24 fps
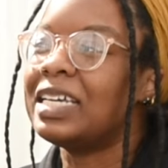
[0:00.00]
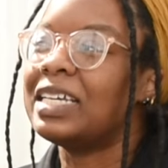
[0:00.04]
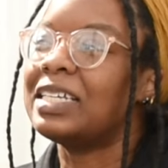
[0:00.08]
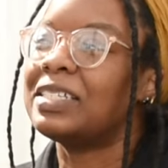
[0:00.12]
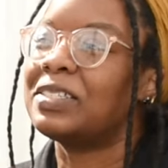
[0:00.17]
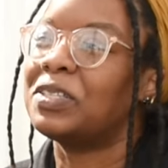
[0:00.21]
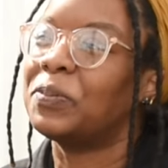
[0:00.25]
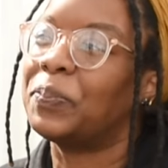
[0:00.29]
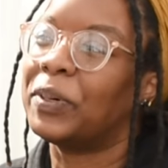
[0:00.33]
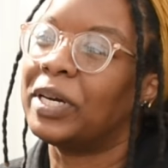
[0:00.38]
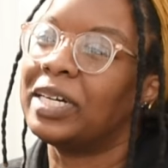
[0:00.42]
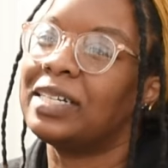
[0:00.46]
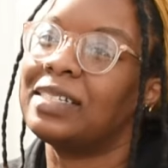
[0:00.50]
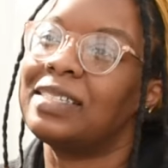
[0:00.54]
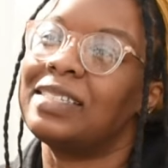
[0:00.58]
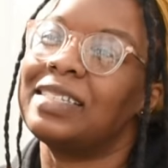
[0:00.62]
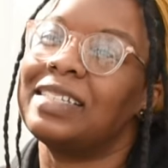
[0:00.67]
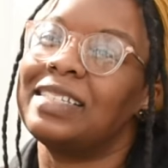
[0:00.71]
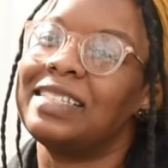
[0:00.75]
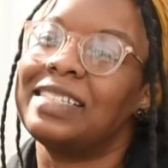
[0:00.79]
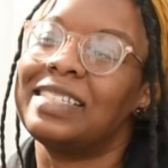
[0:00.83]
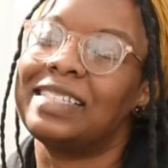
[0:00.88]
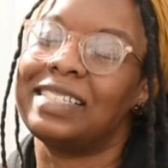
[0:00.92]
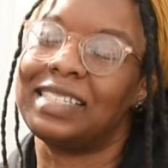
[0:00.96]
Is the
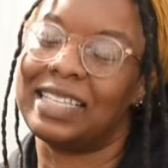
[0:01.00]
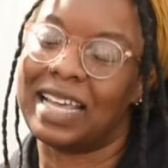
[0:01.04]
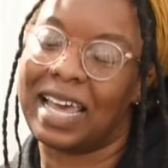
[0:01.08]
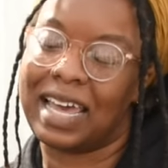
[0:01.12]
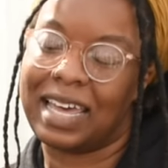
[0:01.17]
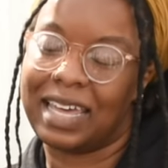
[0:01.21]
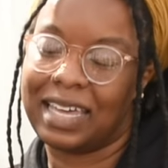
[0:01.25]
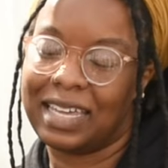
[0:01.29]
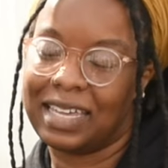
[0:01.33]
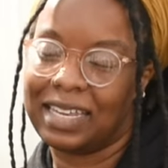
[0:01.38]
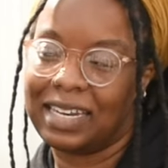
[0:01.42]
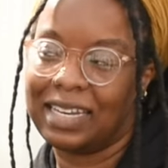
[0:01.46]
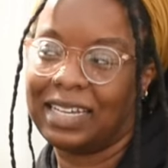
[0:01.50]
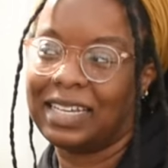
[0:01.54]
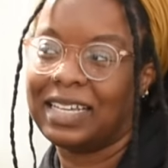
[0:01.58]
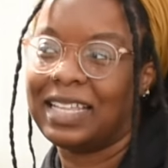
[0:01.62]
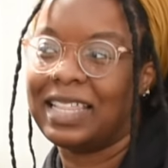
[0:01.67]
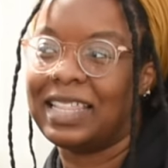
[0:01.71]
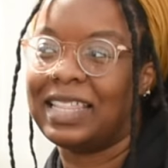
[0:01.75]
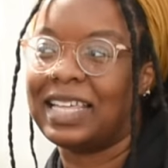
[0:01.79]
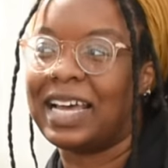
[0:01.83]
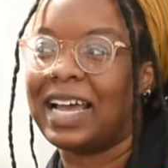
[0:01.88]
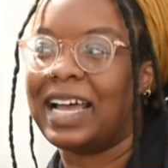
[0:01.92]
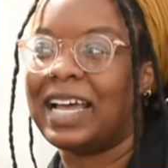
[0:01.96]
person said
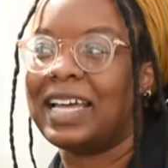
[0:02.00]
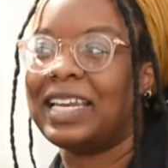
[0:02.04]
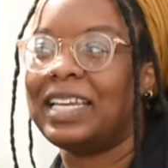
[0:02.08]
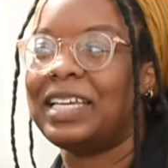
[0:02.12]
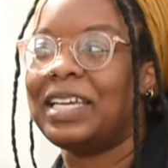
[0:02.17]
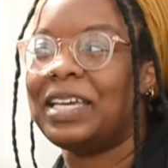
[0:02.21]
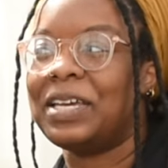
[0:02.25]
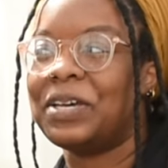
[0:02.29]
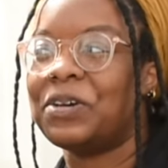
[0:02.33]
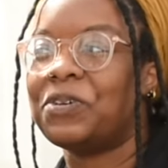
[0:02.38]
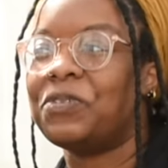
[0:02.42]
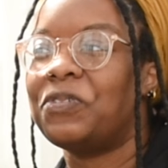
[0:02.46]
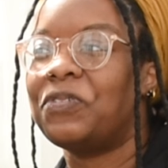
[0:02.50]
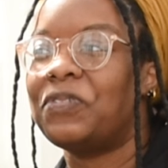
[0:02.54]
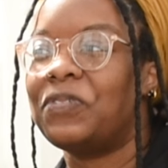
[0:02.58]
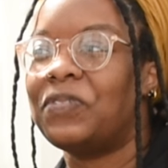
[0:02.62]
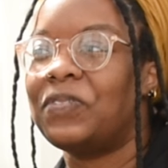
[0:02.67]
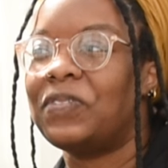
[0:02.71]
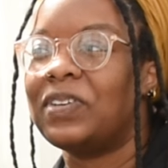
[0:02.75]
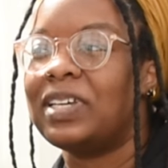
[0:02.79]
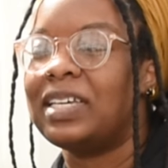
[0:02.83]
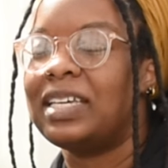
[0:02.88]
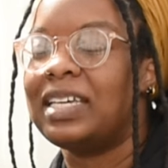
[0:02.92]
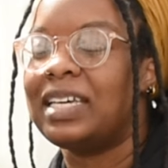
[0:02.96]
that if
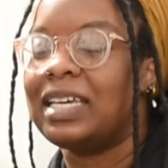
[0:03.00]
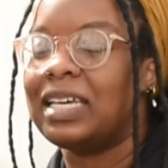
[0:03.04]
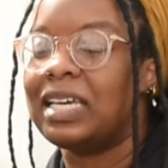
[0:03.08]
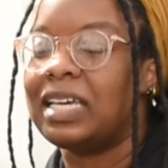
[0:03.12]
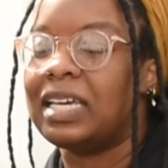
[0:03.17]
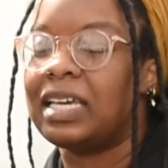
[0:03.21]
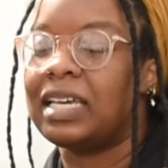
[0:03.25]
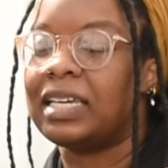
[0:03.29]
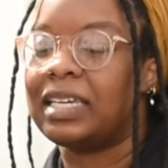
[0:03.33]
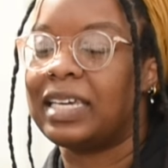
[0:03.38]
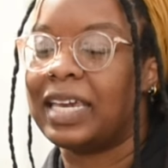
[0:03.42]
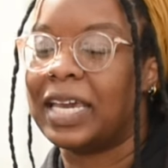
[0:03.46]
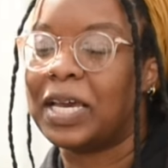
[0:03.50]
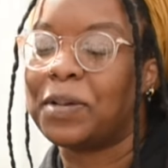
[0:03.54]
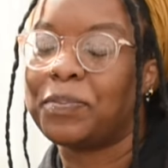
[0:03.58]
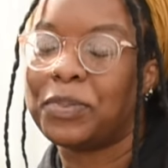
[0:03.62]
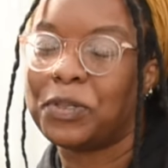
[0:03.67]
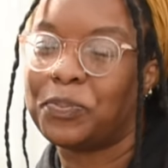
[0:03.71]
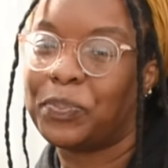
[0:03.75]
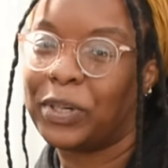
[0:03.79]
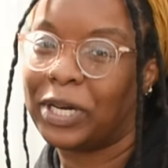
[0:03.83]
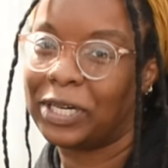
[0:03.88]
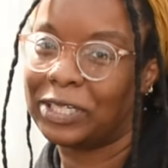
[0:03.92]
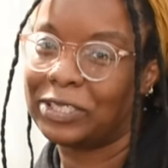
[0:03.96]
it can't
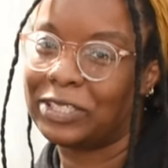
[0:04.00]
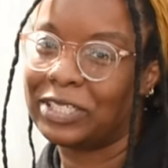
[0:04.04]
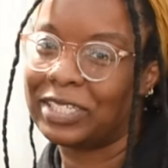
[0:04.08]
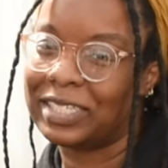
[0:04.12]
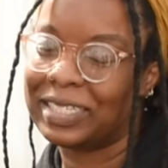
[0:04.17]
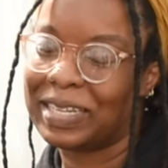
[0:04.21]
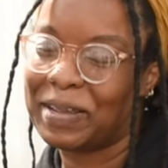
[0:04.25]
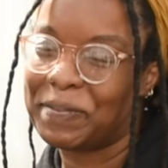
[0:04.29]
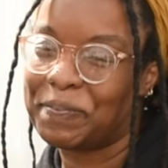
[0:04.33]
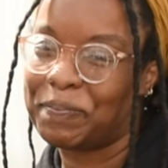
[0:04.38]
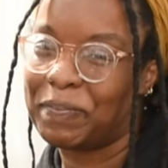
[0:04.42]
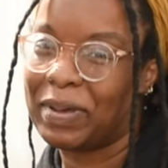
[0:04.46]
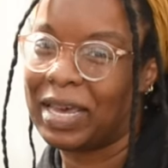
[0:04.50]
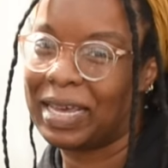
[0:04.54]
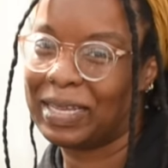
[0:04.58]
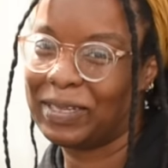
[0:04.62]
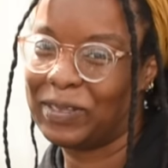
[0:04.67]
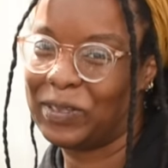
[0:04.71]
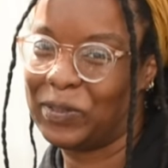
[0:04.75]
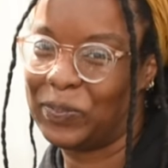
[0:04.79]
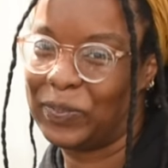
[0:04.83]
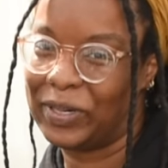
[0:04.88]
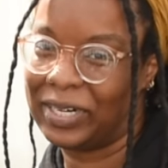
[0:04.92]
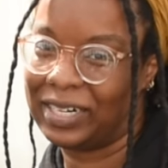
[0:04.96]
be purchased at
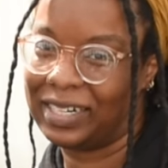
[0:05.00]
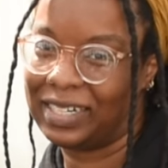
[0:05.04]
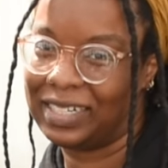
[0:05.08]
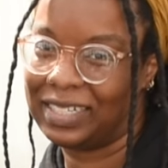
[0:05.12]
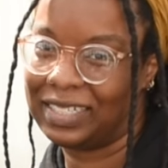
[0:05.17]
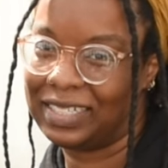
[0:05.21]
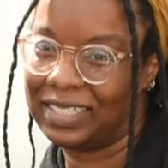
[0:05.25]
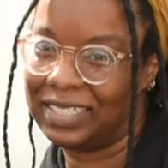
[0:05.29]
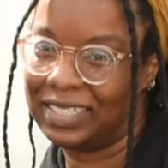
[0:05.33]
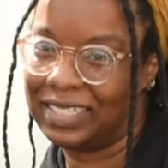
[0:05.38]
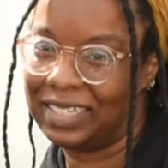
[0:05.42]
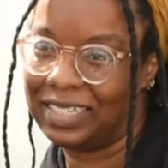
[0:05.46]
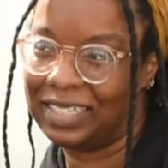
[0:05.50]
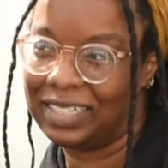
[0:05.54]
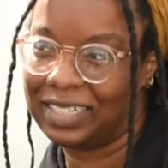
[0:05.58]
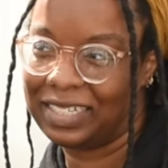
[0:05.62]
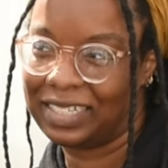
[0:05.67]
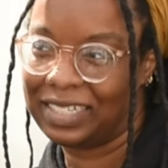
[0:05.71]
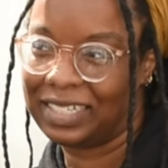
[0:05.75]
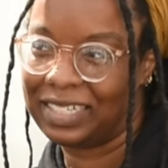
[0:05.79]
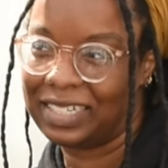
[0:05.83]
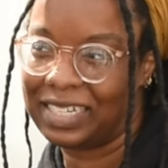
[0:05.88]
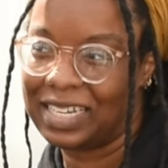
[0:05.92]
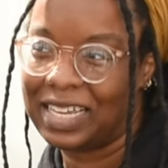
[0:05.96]
PetSmart,
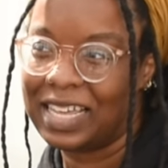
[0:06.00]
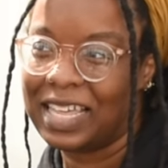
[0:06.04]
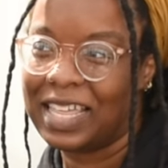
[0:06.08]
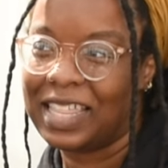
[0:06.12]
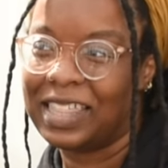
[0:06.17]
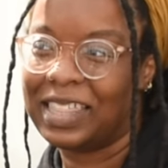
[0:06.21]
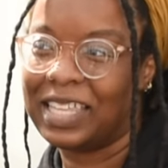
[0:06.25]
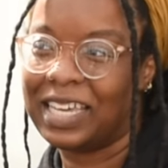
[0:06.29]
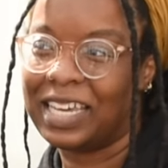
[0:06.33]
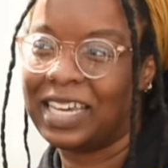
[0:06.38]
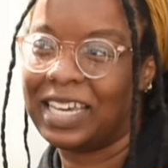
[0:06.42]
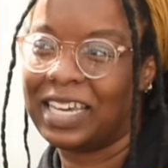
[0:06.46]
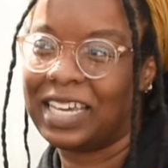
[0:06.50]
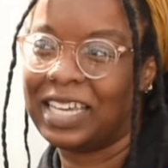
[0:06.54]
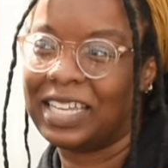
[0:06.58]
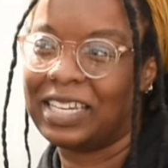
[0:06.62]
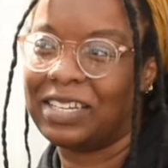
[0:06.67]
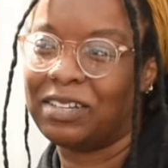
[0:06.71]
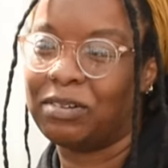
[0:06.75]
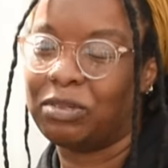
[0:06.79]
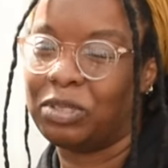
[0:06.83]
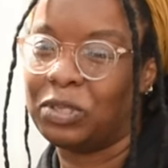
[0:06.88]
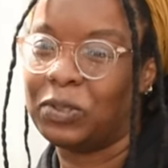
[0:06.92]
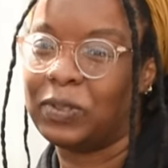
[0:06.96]

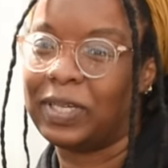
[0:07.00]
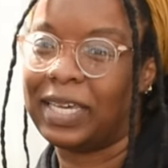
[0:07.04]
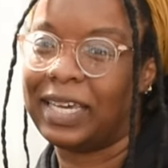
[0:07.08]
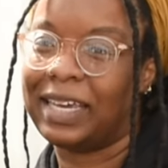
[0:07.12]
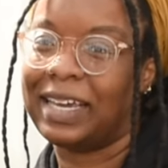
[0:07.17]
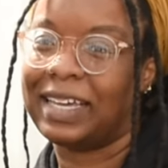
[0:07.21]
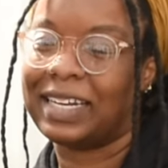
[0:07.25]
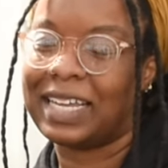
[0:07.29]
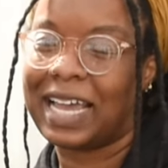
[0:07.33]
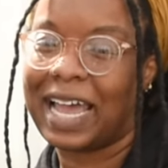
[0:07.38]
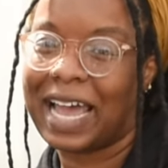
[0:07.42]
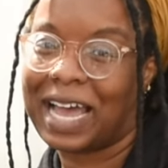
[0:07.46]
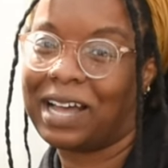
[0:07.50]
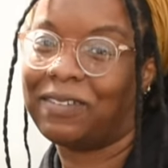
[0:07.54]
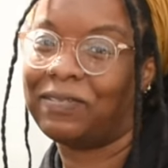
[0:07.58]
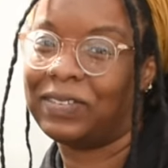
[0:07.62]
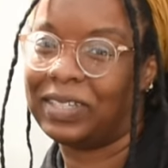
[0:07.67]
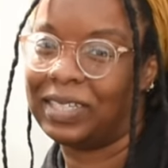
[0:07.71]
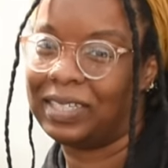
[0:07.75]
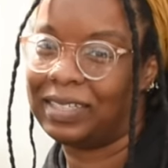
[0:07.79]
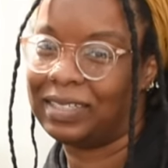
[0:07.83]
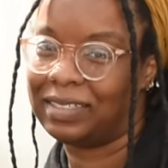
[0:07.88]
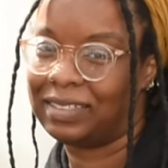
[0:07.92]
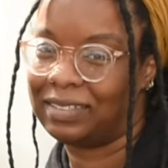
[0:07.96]
then you can't have
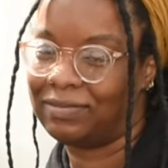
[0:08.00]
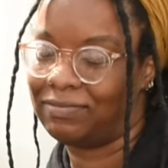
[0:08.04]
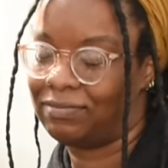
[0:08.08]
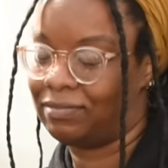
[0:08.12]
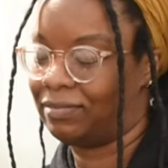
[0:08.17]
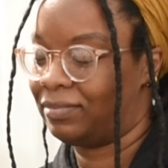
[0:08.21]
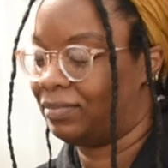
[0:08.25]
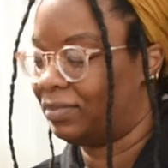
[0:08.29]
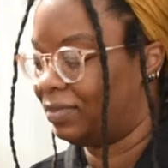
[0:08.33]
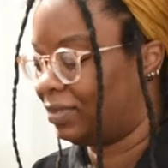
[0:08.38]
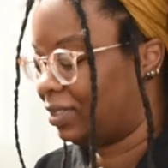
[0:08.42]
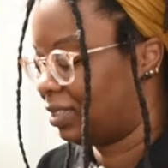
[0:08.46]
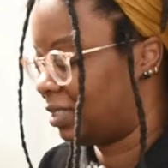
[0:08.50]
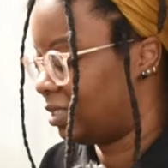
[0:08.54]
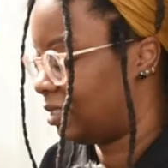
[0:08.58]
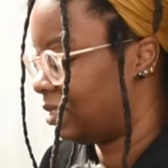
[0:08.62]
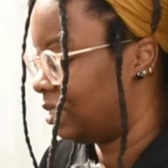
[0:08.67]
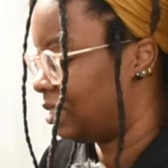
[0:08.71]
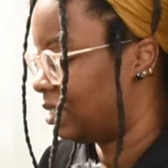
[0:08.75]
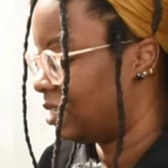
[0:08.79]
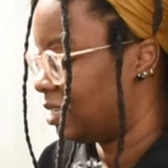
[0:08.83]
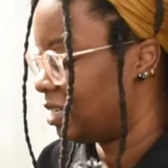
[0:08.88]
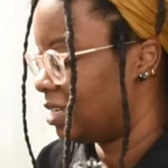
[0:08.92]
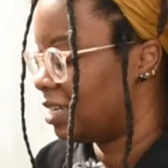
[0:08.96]
it.
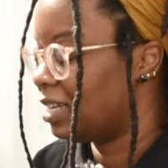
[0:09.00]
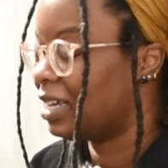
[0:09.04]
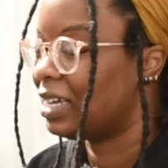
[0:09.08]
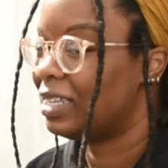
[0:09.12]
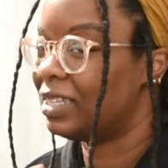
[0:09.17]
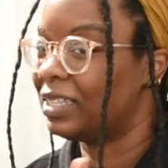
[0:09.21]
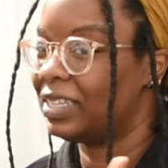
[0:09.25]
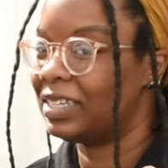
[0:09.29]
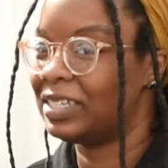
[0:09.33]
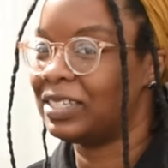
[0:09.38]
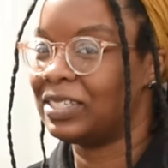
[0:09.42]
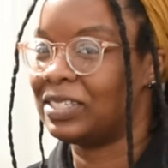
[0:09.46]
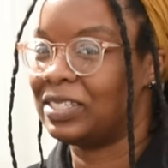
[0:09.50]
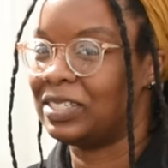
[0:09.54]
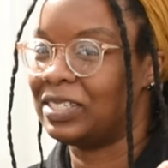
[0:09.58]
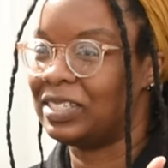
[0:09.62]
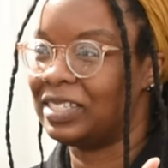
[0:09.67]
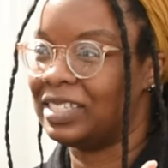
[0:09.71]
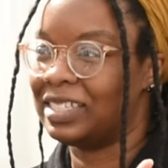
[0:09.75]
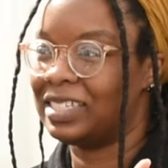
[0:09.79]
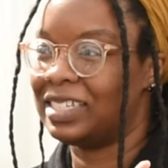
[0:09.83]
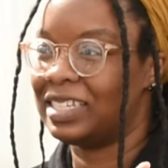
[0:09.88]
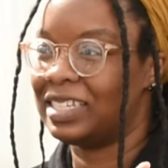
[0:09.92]
And this